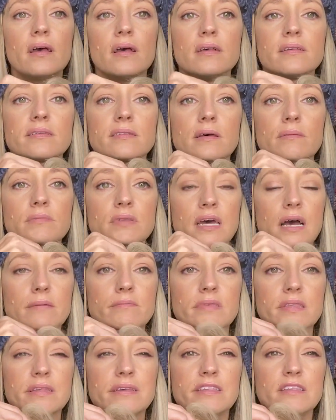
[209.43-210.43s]

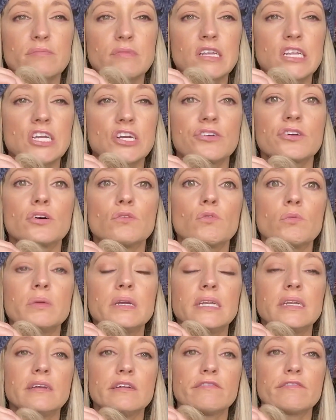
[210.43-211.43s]
Sometimes this material will be
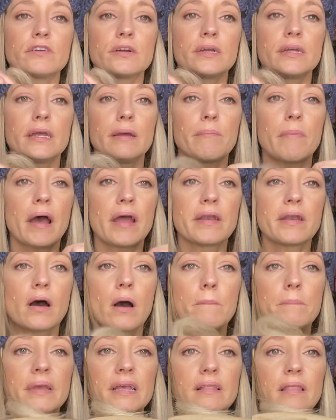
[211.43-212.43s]
different. It might
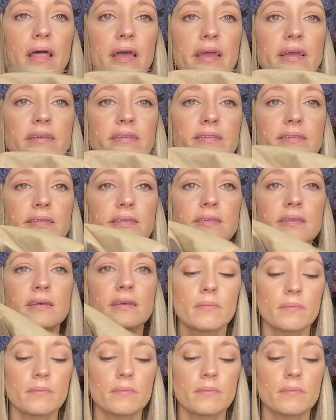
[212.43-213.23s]
not be lace.